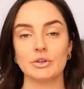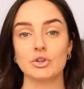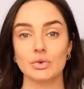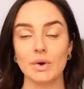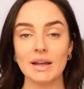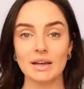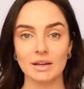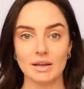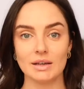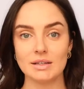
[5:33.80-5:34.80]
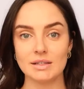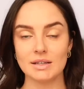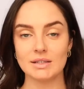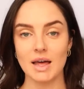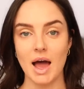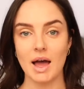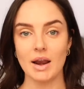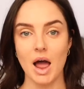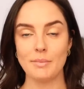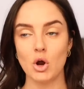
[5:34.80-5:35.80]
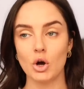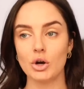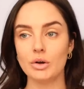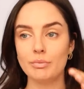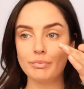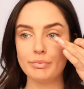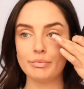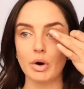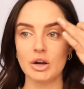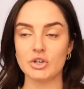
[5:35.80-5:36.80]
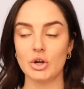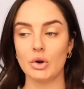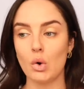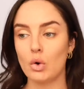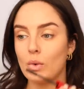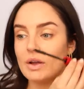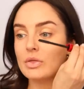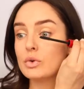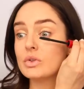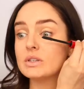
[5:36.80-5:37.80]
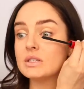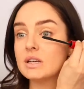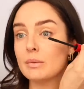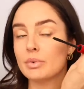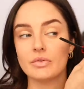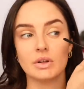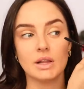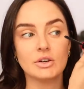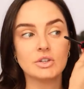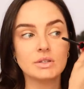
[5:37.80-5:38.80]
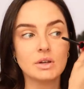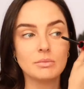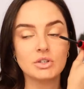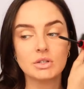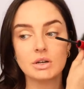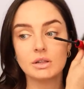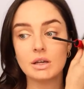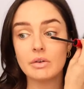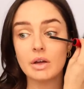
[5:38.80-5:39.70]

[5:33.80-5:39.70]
The trick is that I'm not gonna brush it all the way through the tip of the lashes. I'm just gonna leave